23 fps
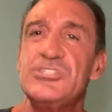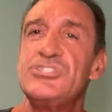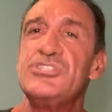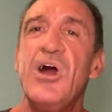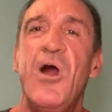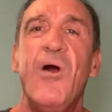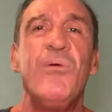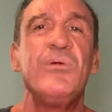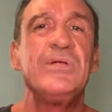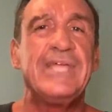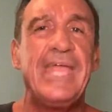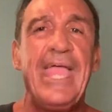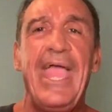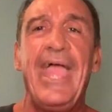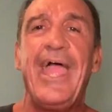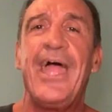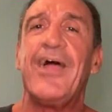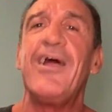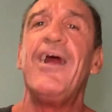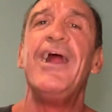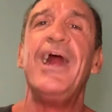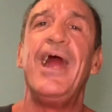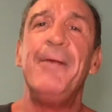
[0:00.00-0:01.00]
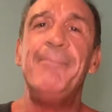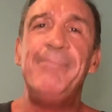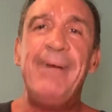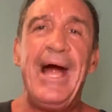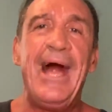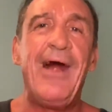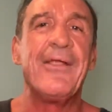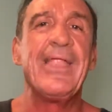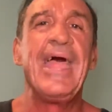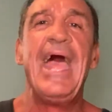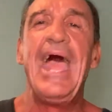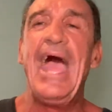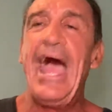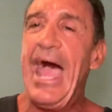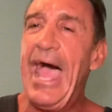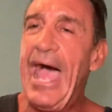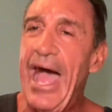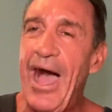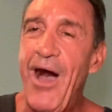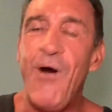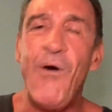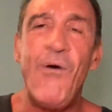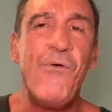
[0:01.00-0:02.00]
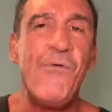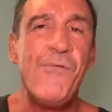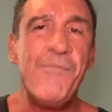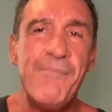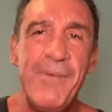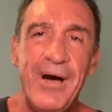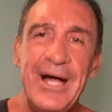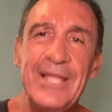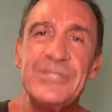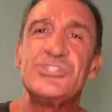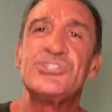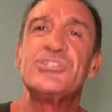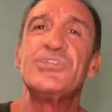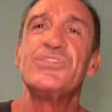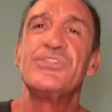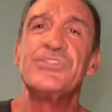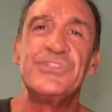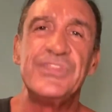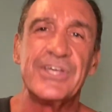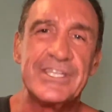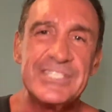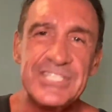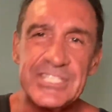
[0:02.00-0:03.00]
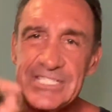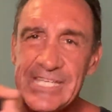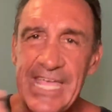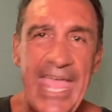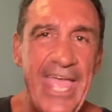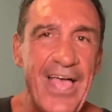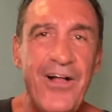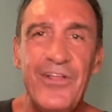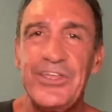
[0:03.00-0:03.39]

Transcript: Don't care about how much the scale.